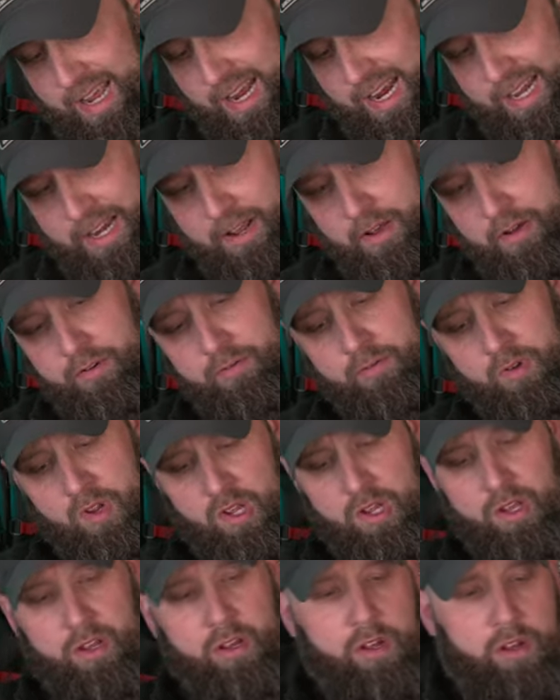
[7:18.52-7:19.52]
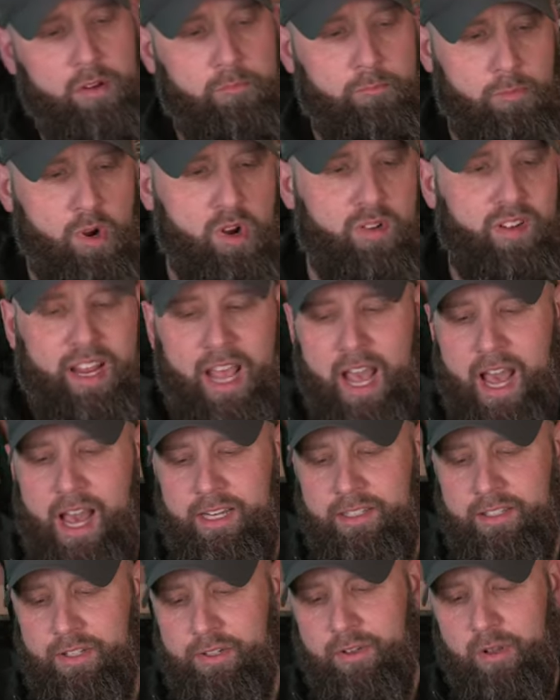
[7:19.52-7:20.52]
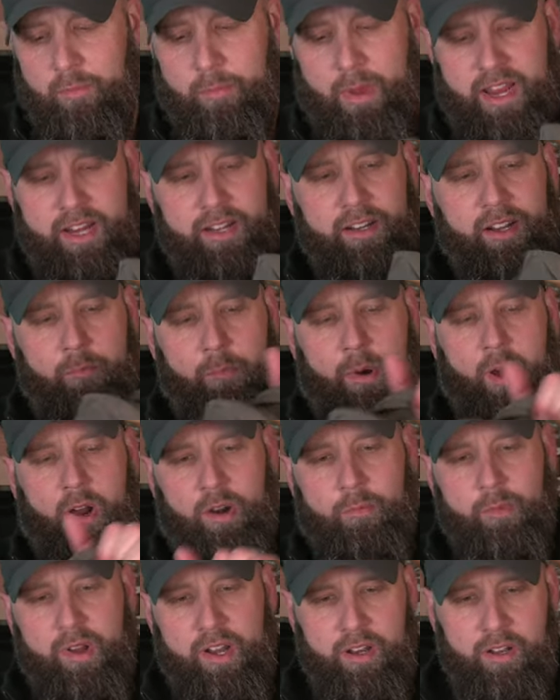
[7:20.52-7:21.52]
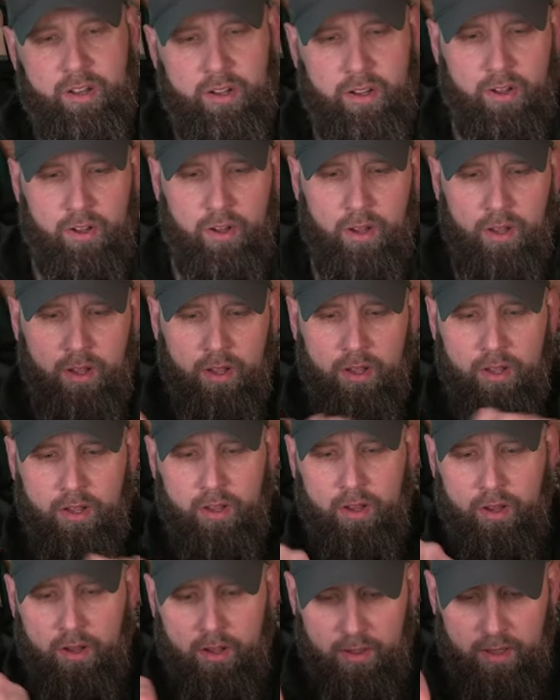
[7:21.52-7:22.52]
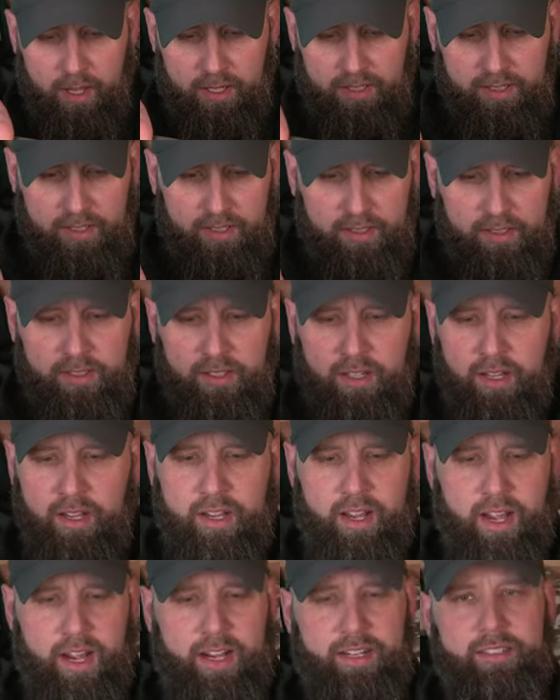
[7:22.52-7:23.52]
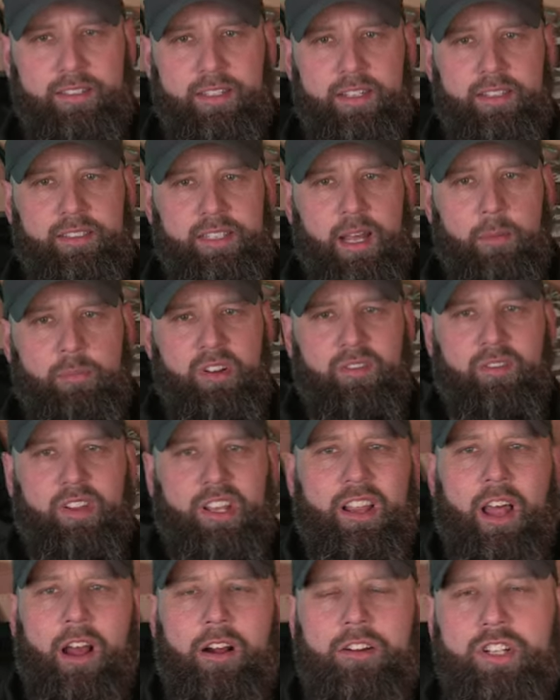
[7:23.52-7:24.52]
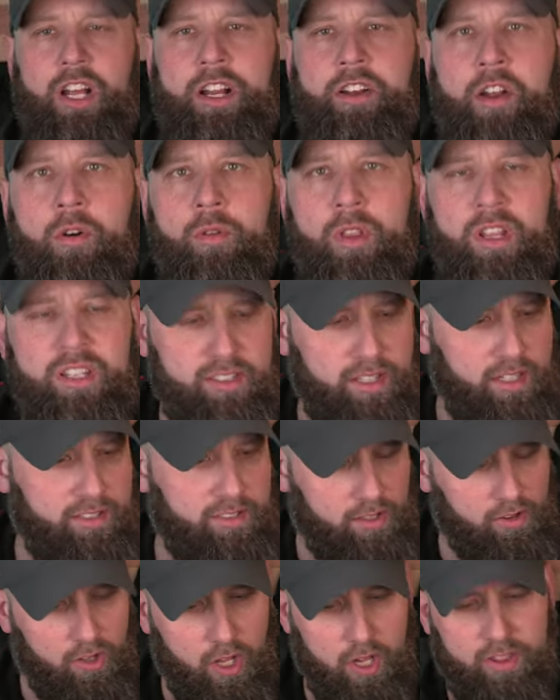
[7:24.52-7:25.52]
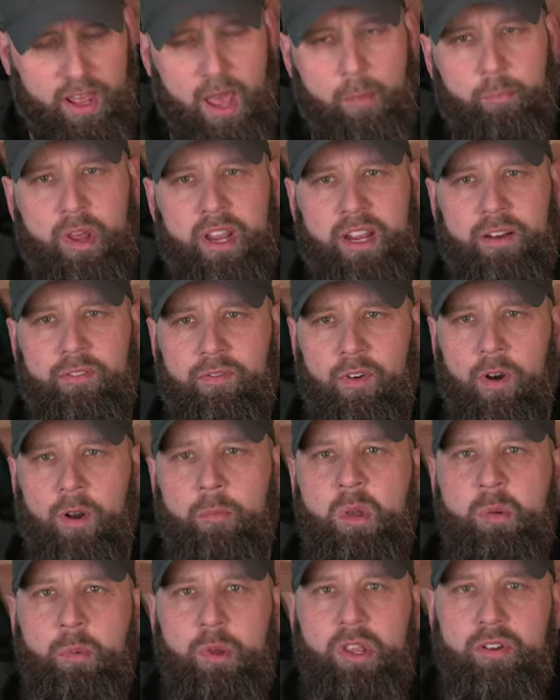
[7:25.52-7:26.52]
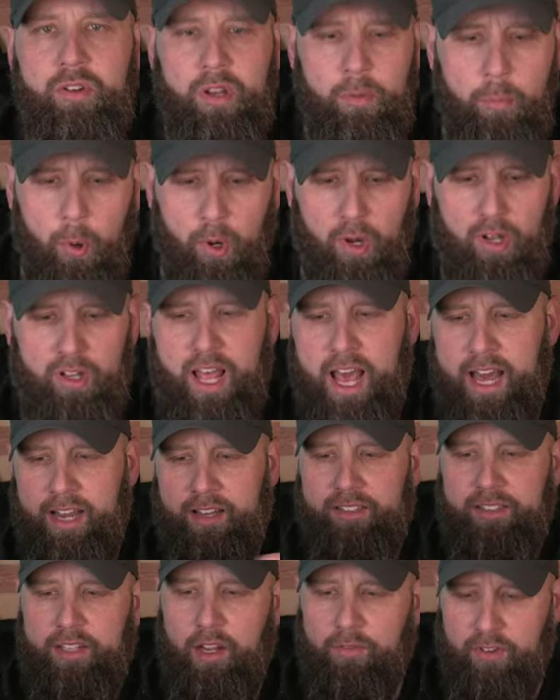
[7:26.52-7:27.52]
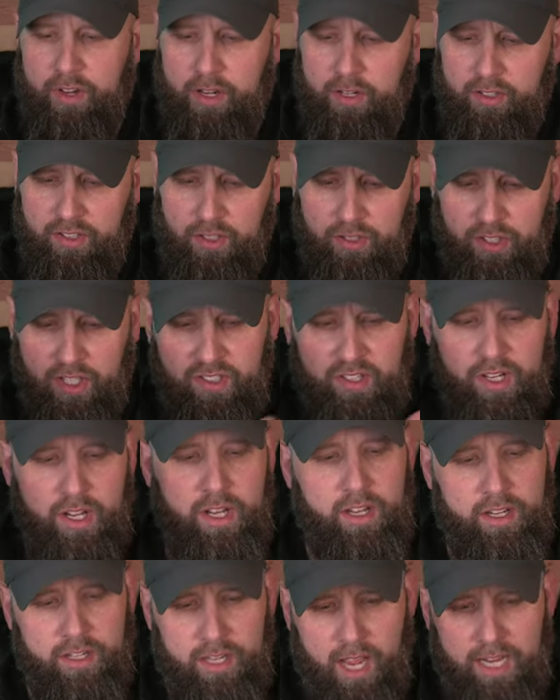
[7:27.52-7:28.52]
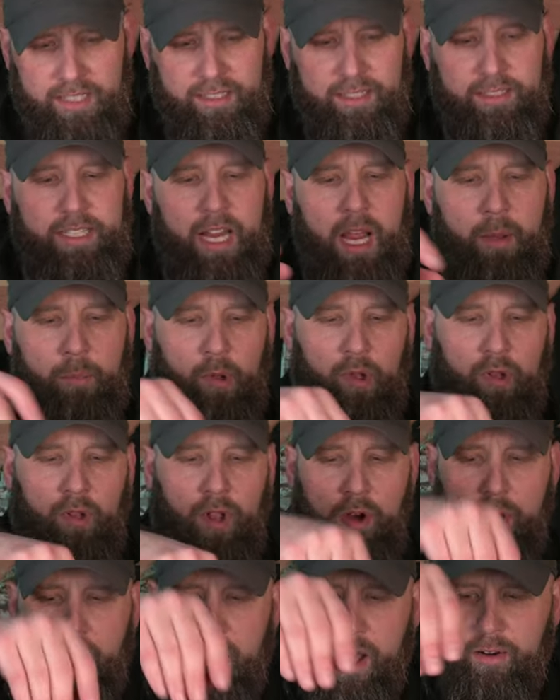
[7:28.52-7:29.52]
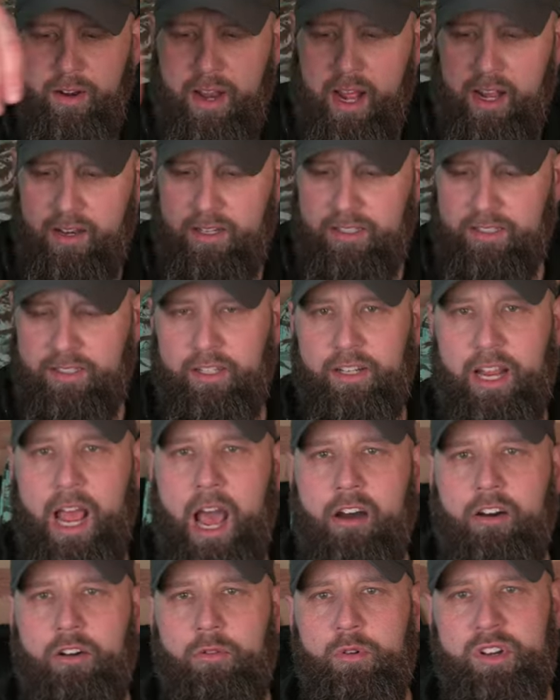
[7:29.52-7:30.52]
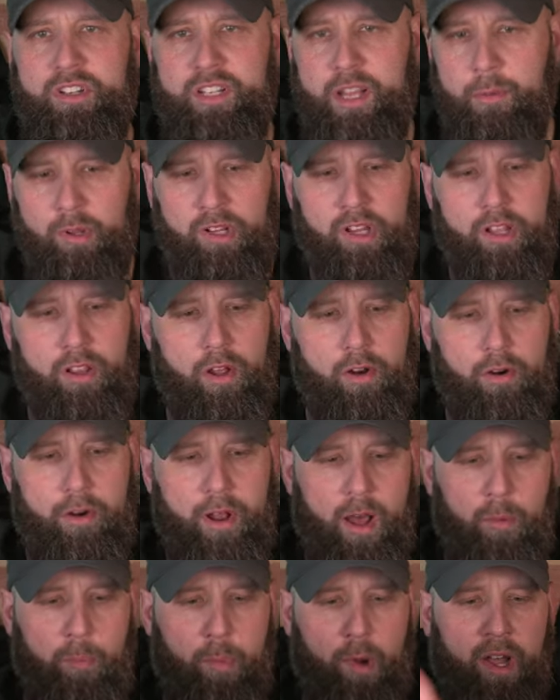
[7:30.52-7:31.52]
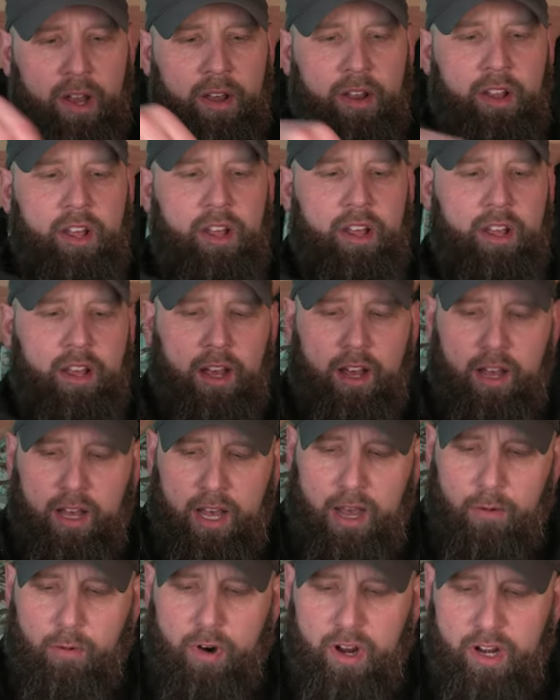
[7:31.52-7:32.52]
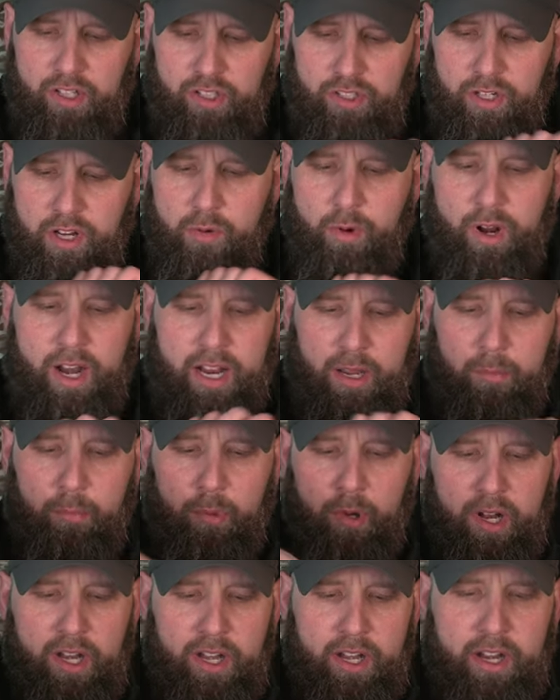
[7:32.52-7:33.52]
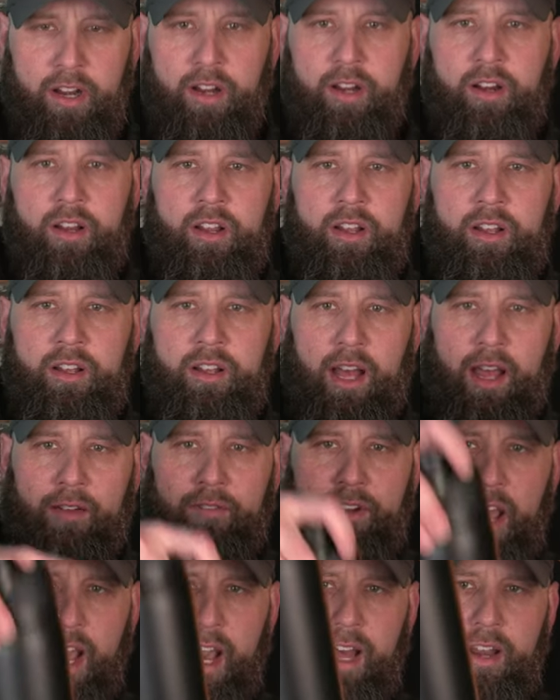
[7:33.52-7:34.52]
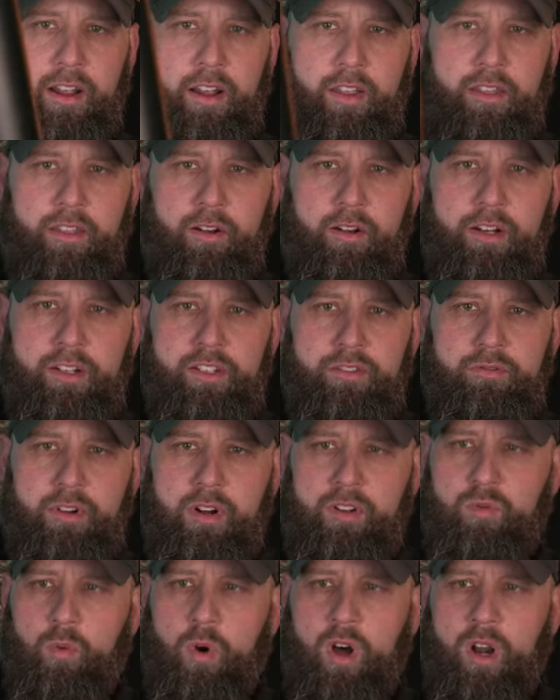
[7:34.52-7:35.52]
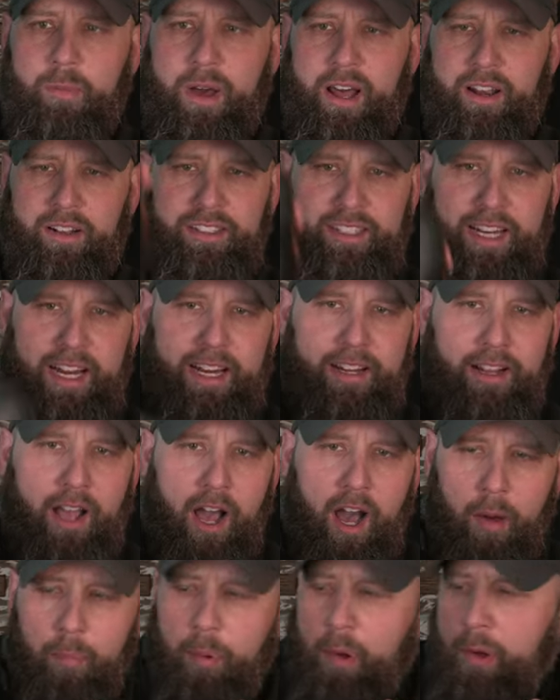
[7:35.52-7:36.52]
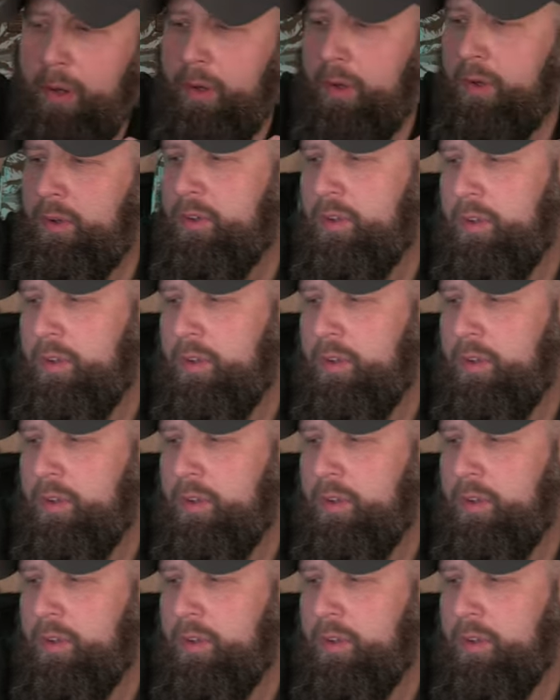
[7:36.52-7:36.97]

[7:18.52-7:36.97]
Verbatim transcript: Anywho, moving on to the main compartment. This is, it's deceptively large. I know this doesn't look that big in front of me, but you can put a lot of stuff in here. So just as a sample load out, not necessarily how I would typically load out, but I want to show you what I can put in here. I've got a 32-ounce water bottle standing up,